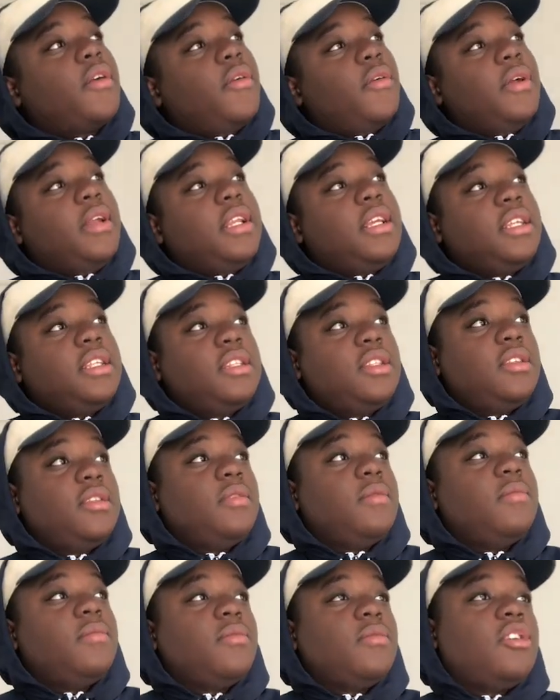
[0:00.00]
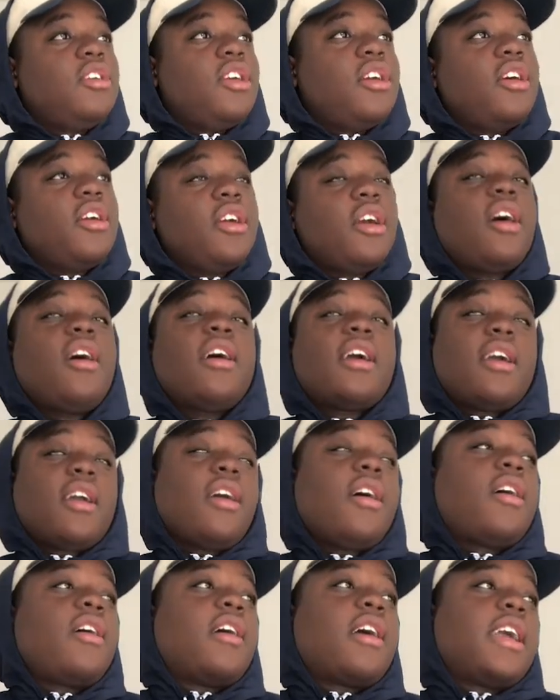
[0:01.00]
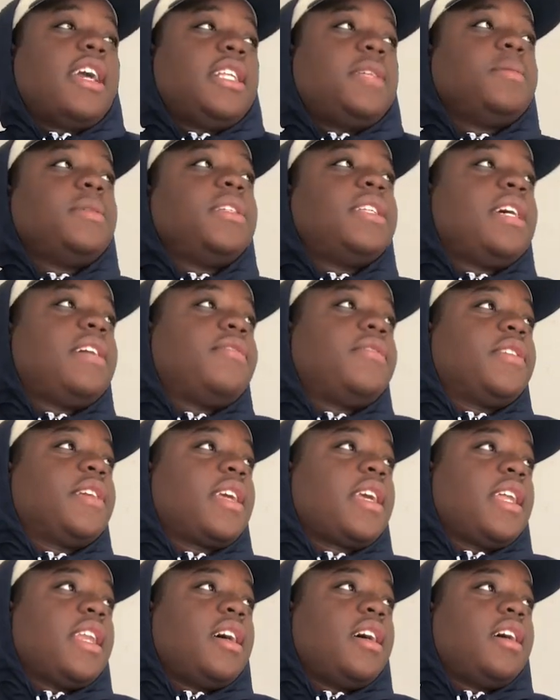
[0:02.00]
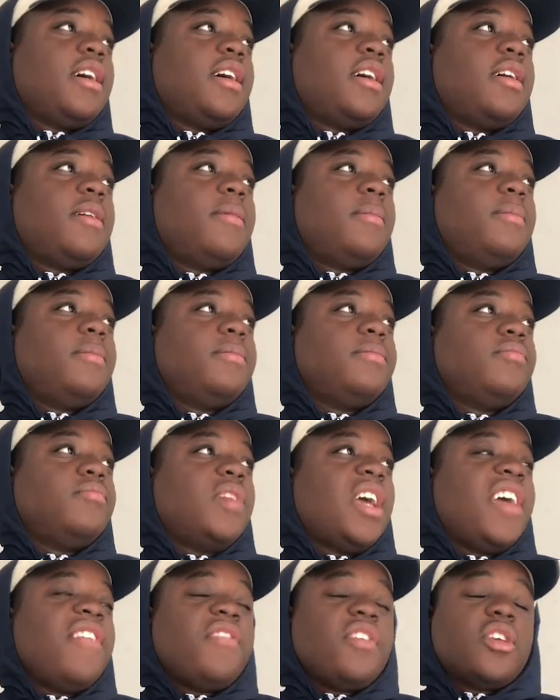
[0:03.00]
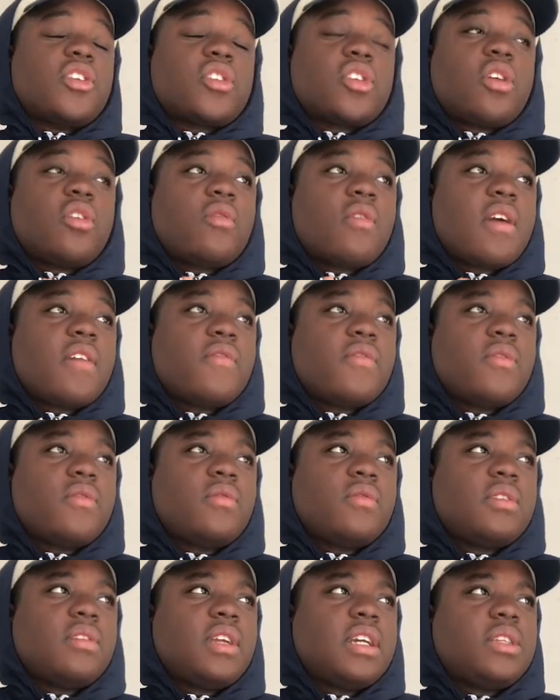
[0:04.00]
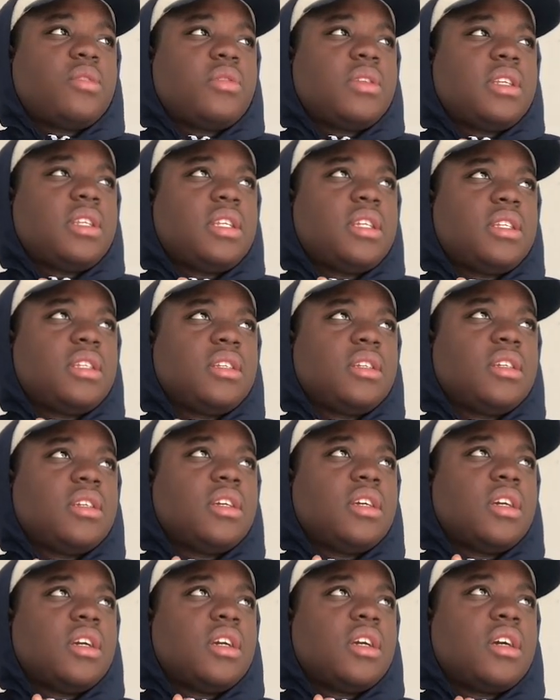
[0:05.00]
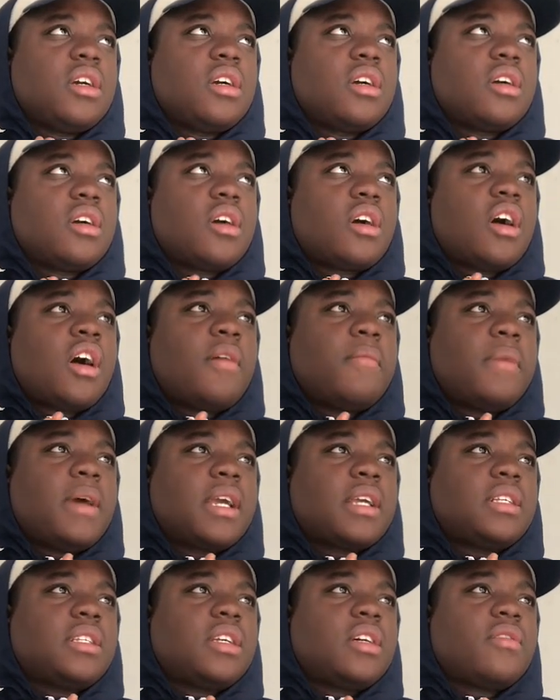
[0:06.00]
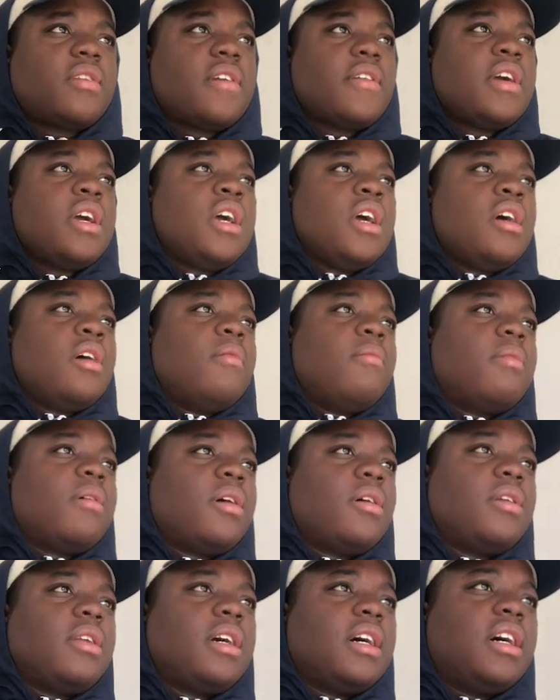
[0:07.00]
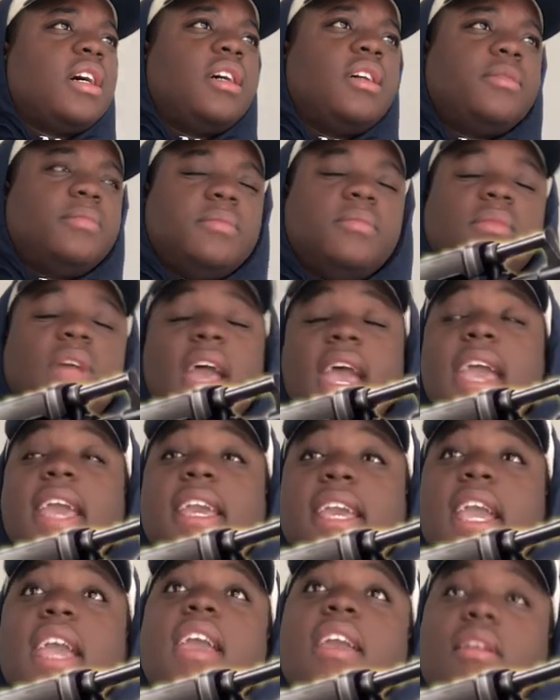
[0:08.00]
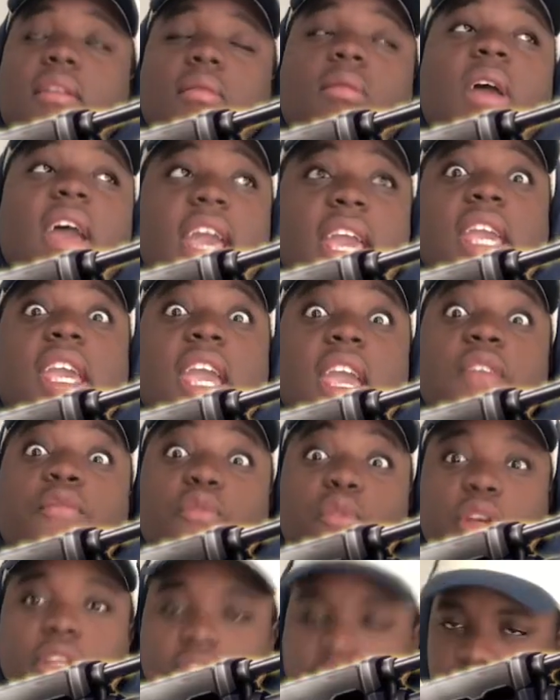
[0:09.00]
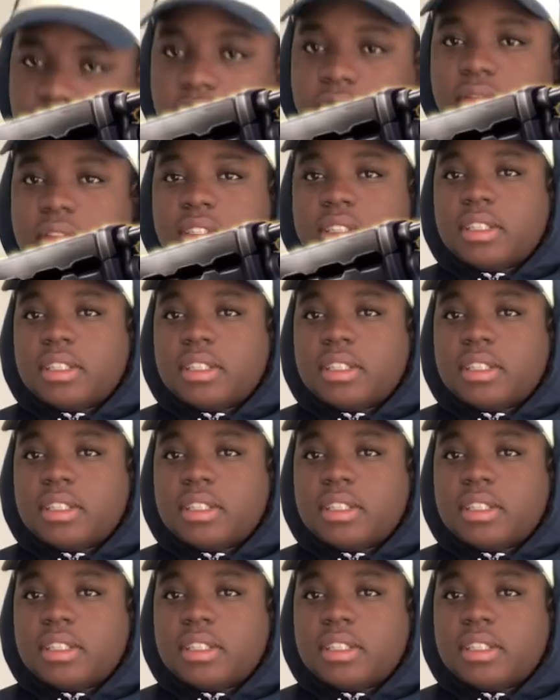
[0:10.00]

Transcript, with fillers: Really? Y'all gonna catch me with that freaking heavy assault rifle? That's what it is? Combat assault rifle? Bro, the AK-47.